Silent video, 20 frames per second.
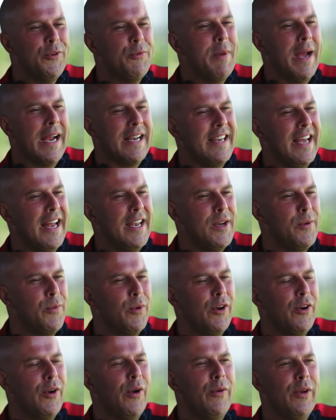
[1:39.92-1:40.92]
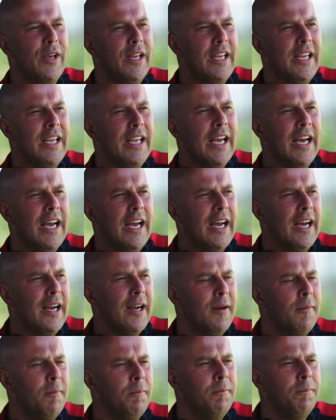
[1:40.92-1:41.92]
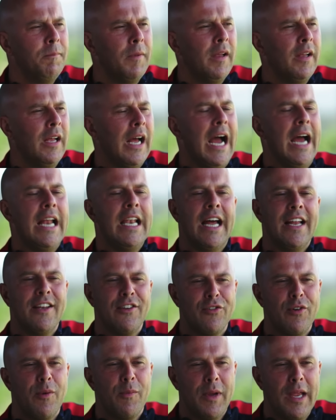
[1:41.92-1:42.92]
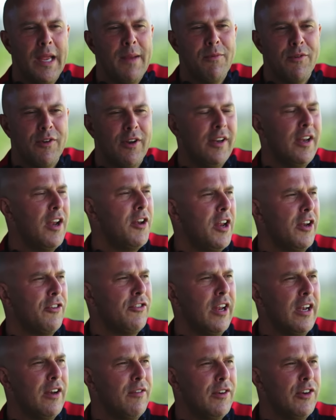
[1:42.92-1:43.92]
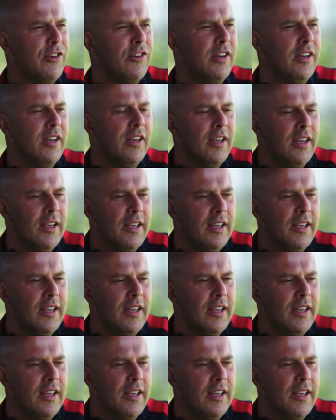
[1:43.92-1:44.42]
Back then, there were only highlights from games on the Dutch television.